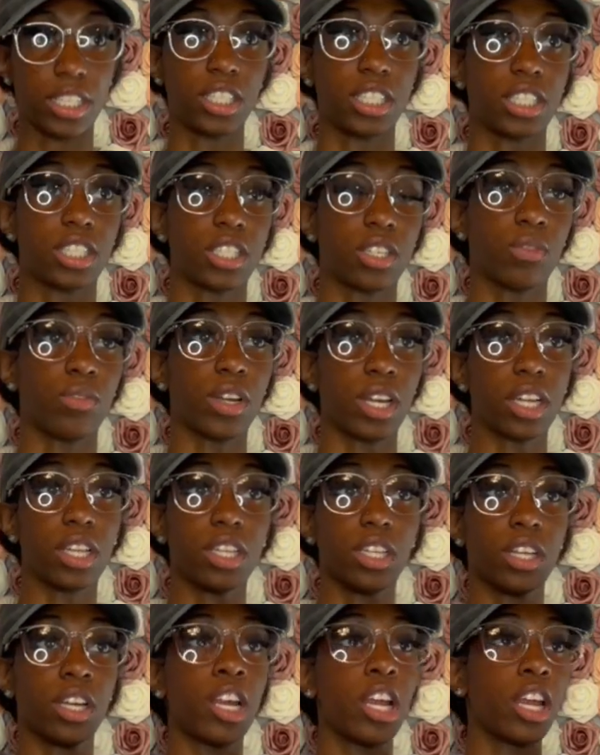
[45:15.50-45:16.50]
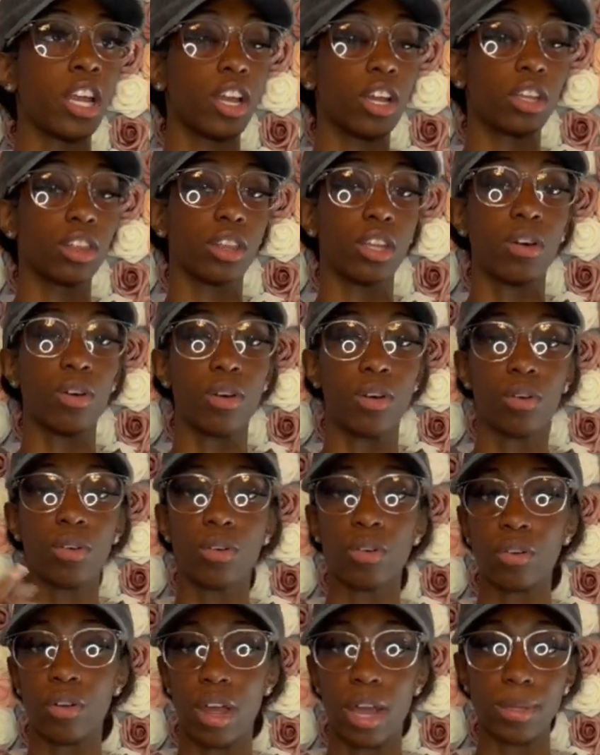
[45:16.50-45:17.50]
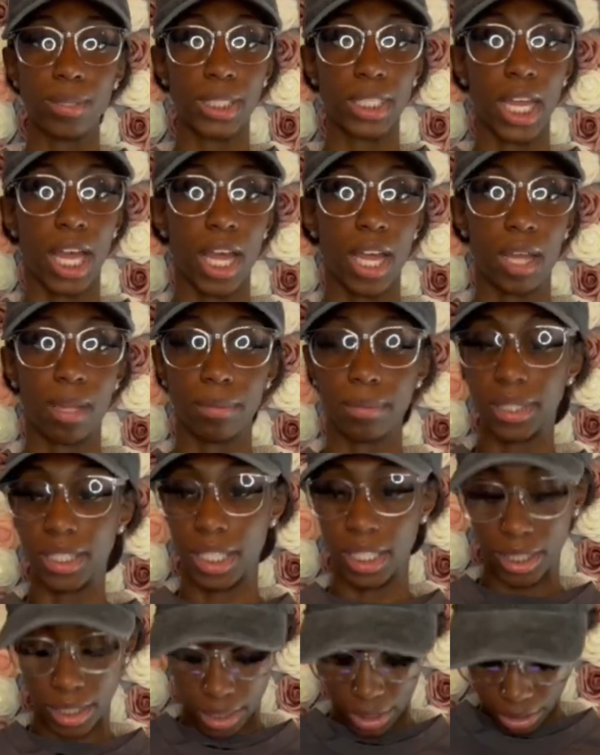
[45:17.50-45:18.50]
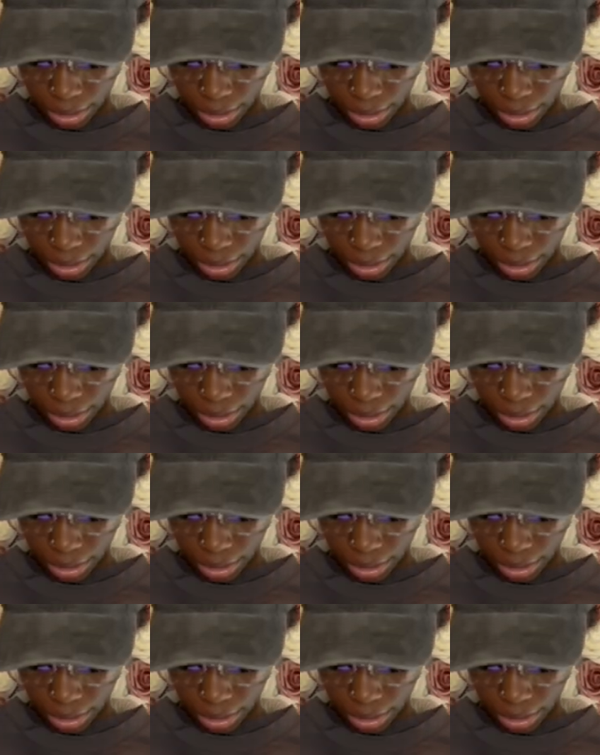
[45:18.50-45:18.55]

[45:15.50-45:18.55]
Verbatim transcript: just a regular thong crop top nothing